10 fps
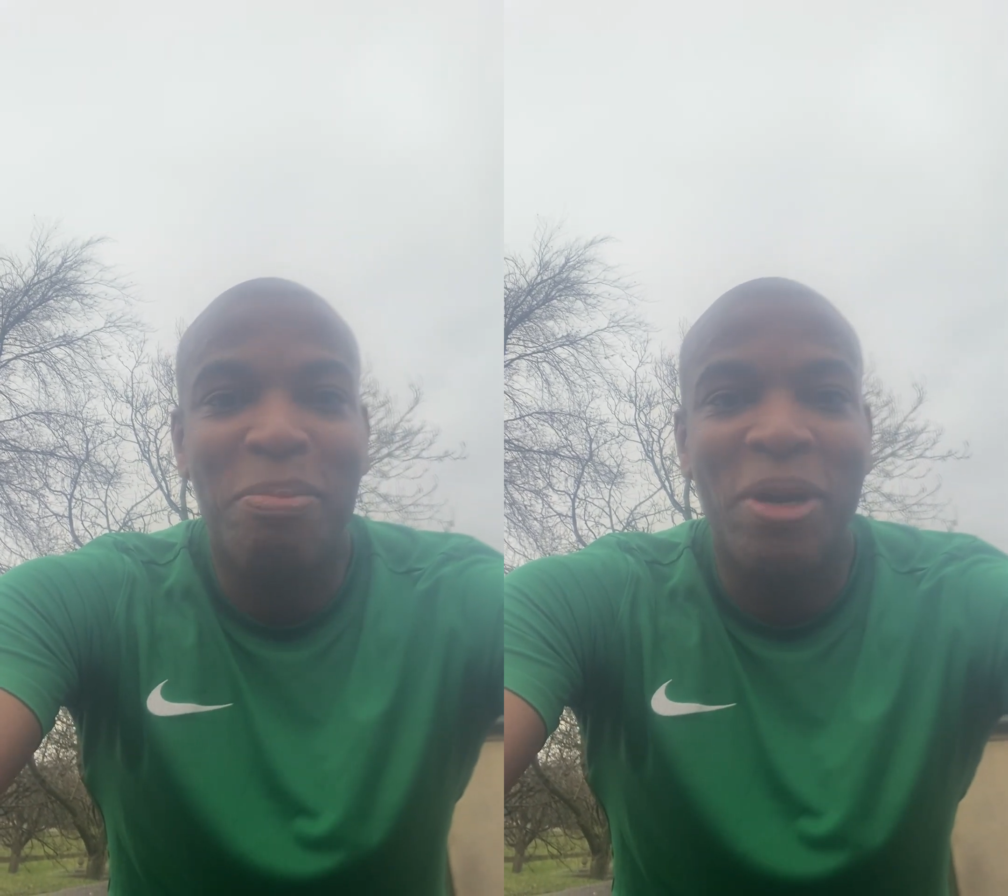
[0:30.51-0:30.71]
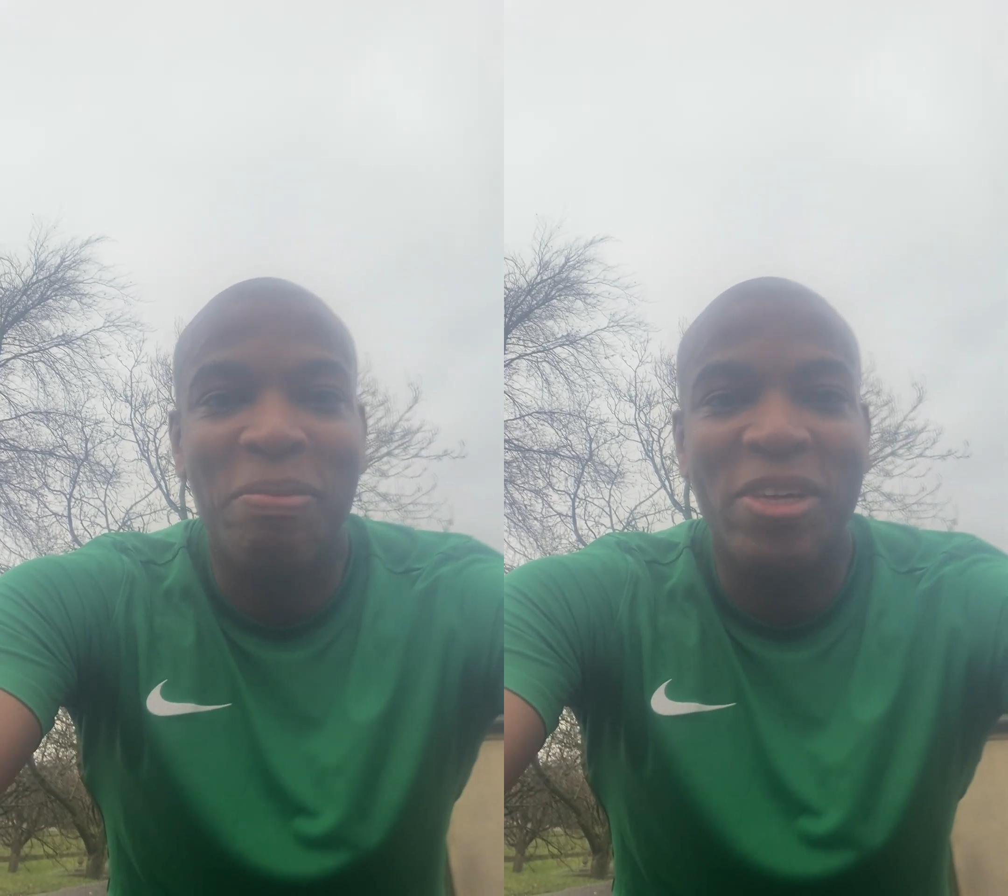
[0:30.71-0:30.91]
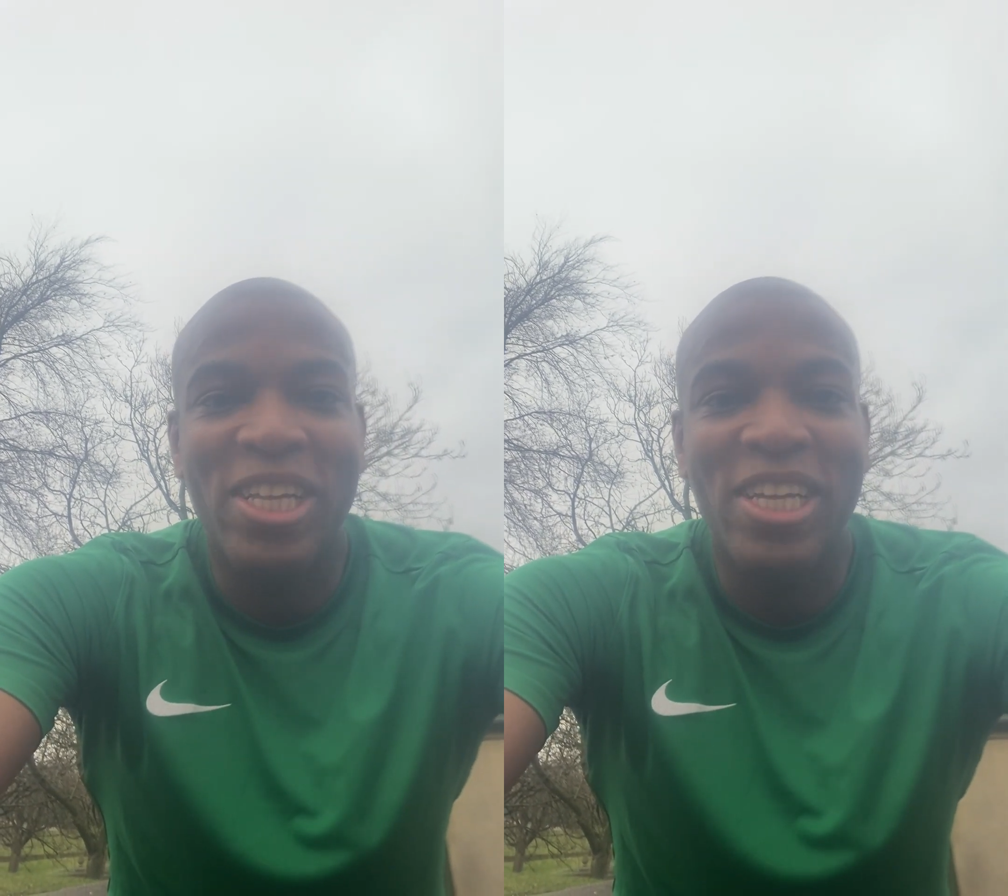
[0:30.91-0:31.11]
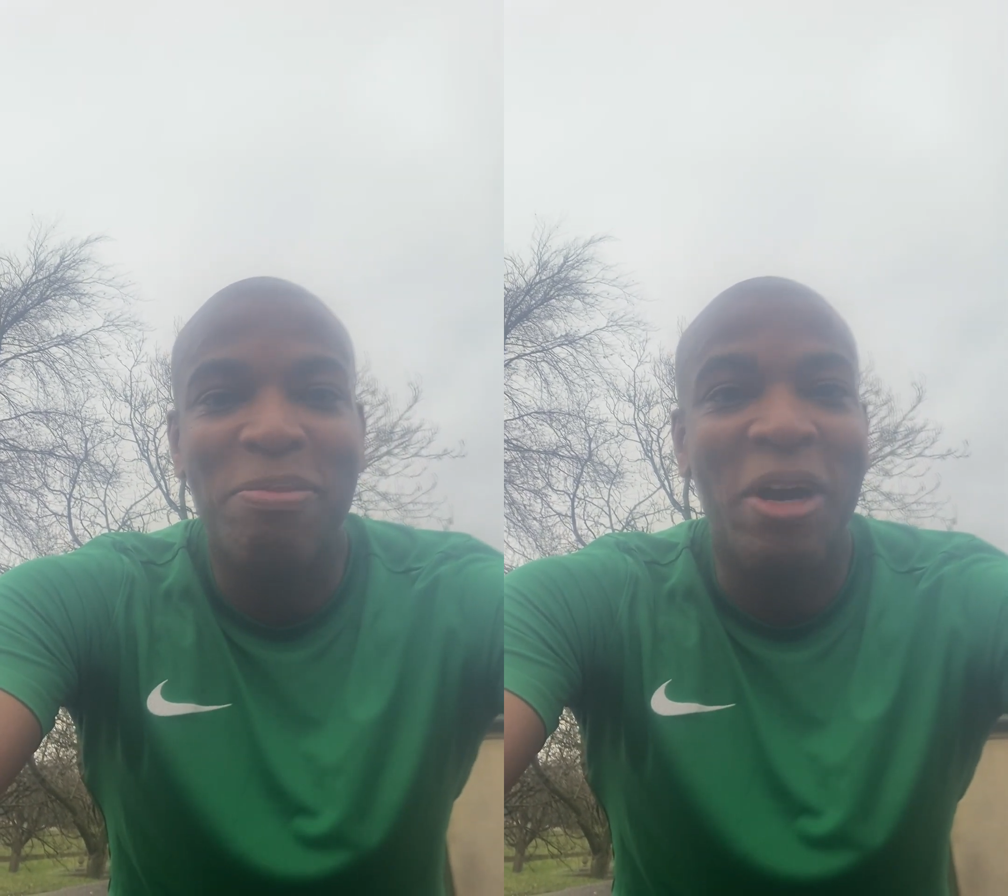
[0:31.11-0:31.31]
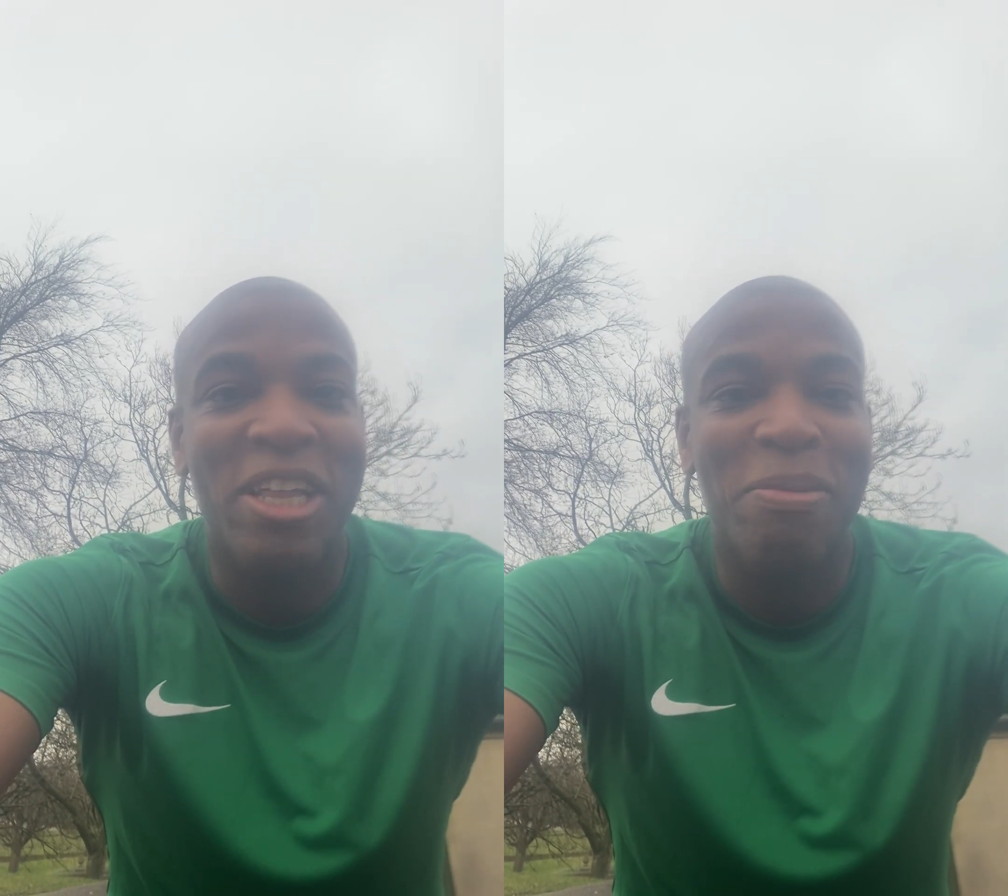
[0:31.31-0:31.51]
Premier
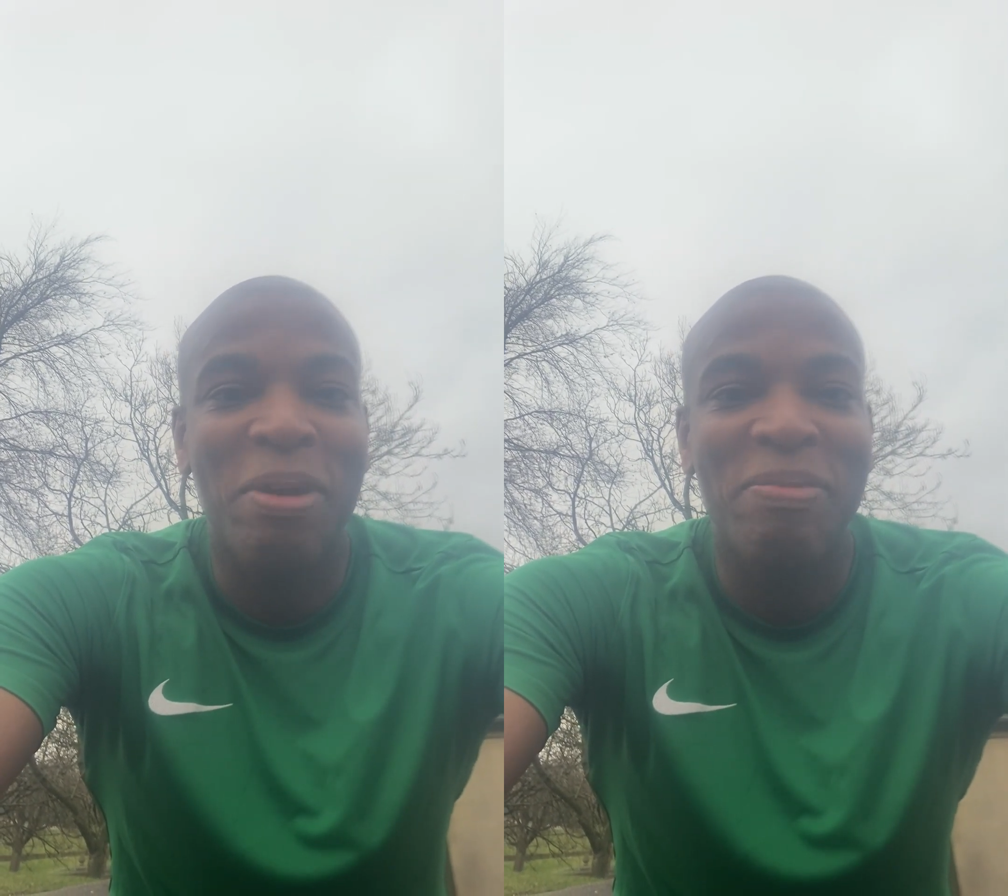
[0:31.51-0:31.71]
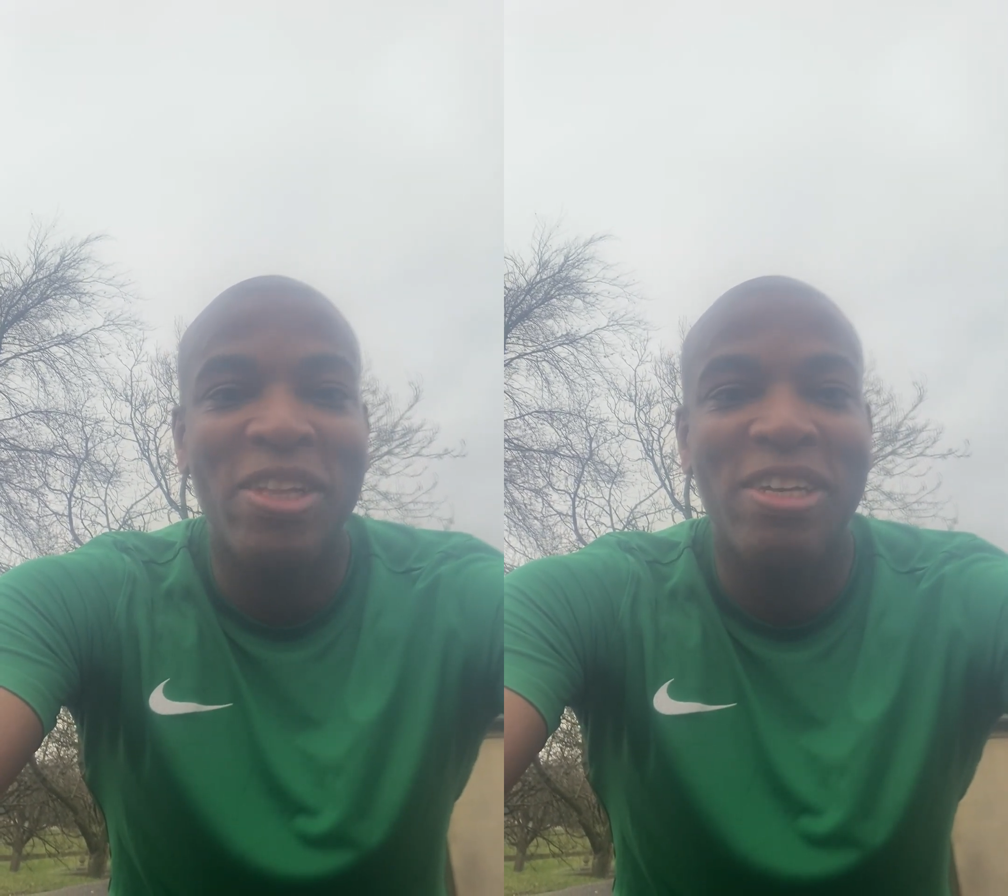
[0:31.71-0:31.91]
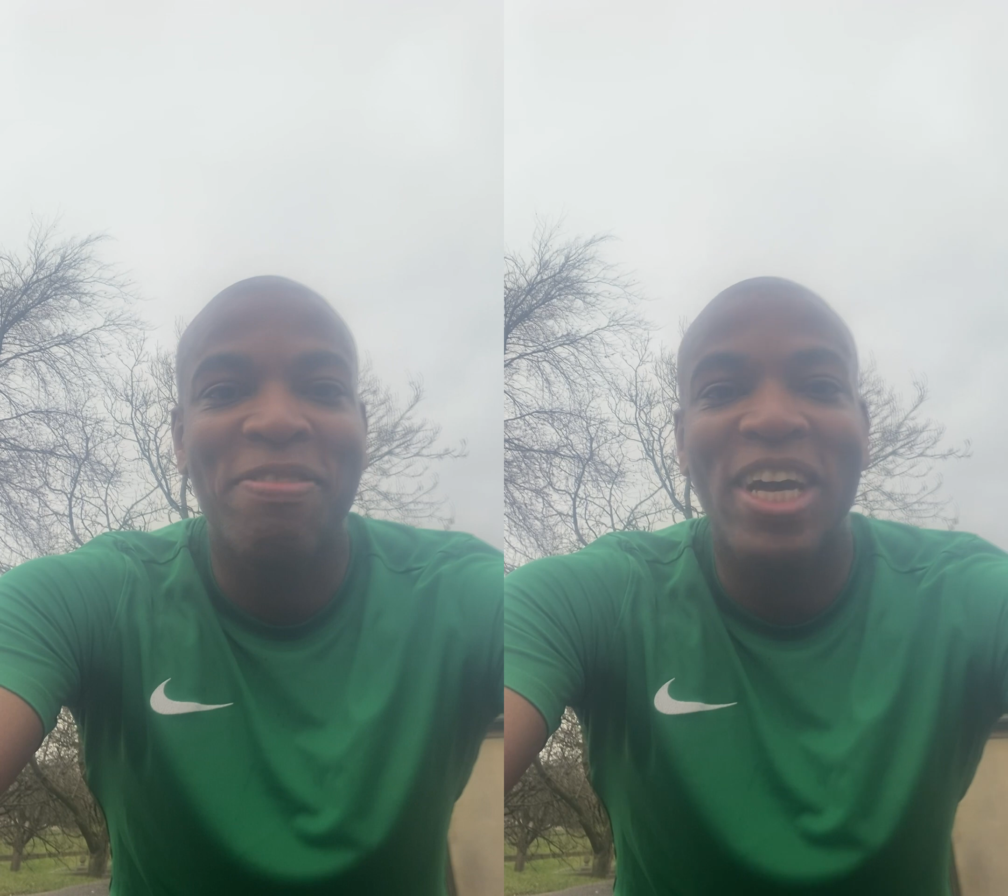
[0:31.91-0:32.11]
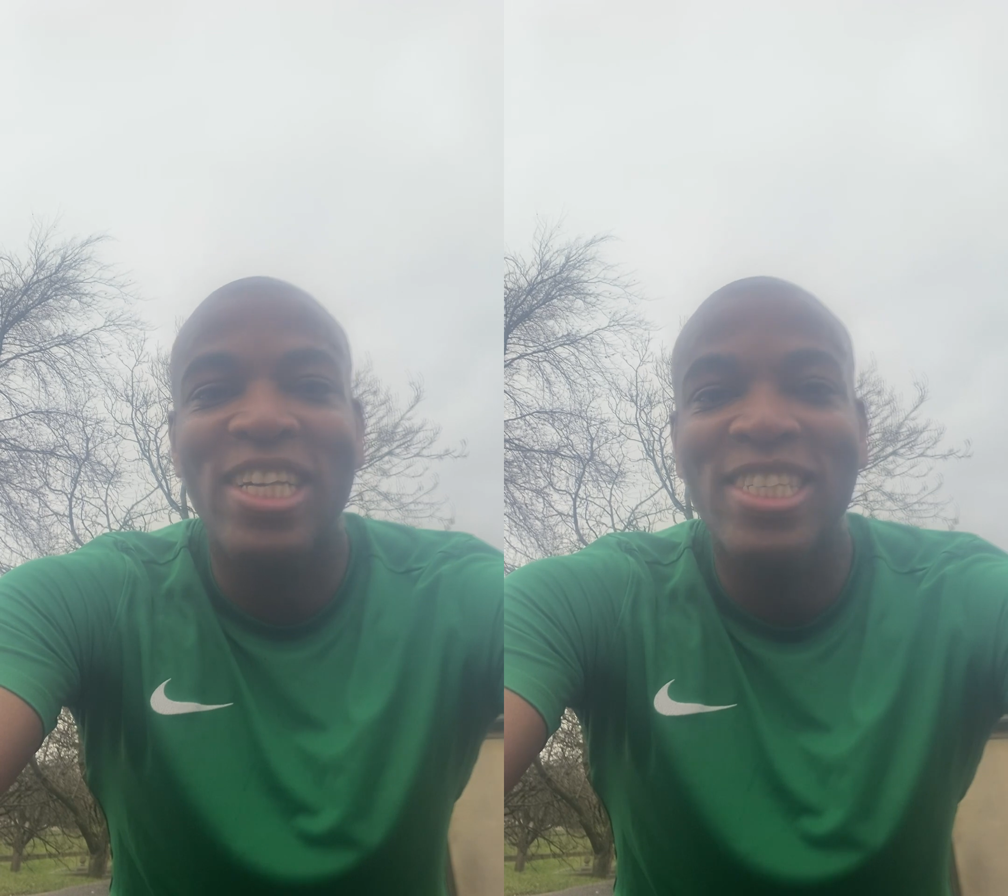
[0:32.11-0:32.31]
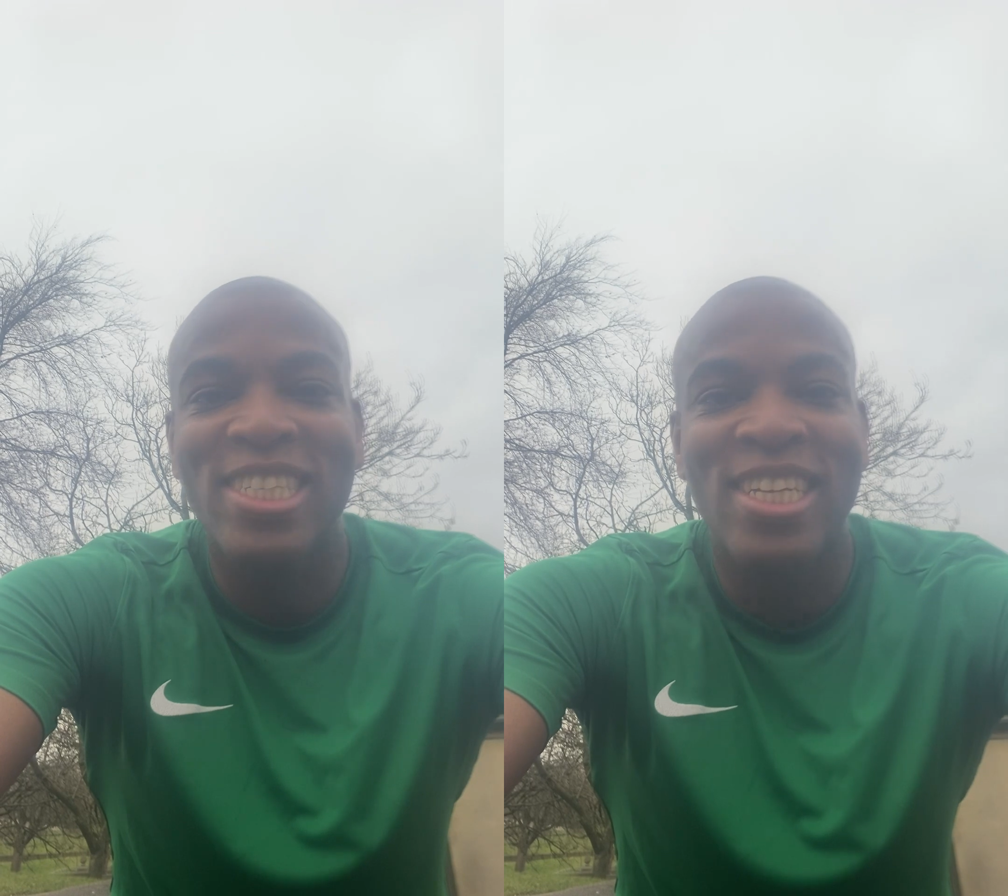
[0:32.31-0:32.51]
League
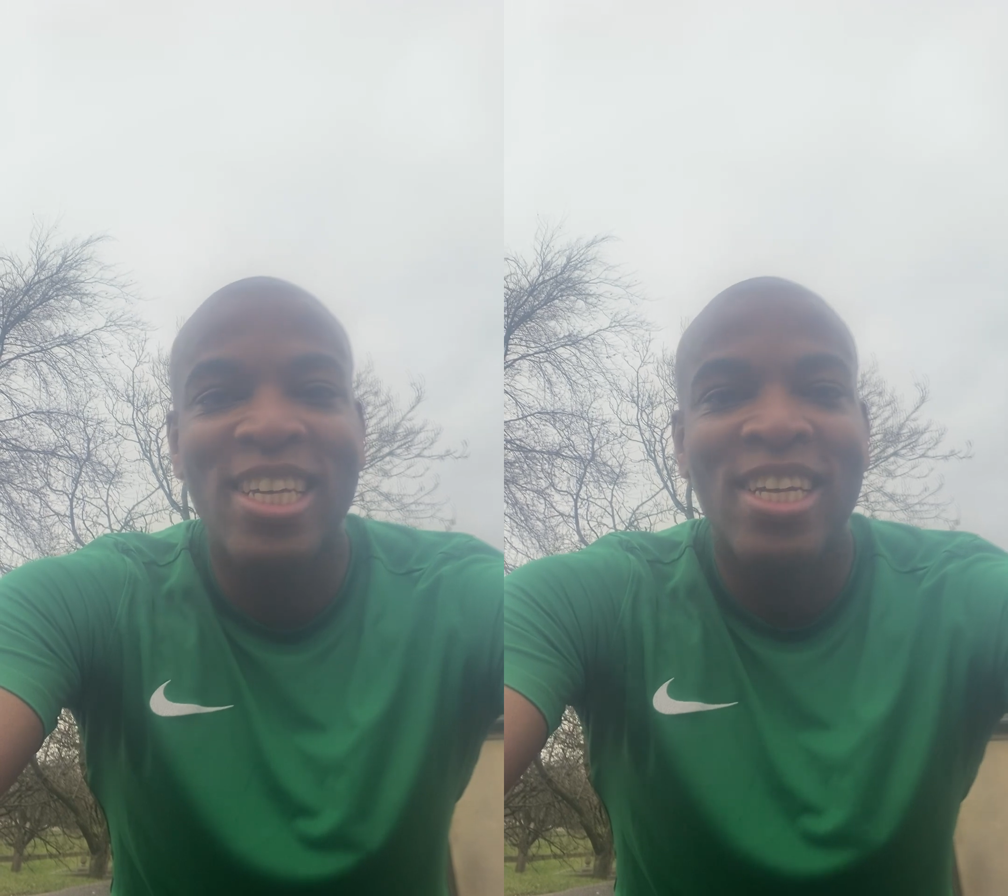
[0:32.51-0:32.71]
fans.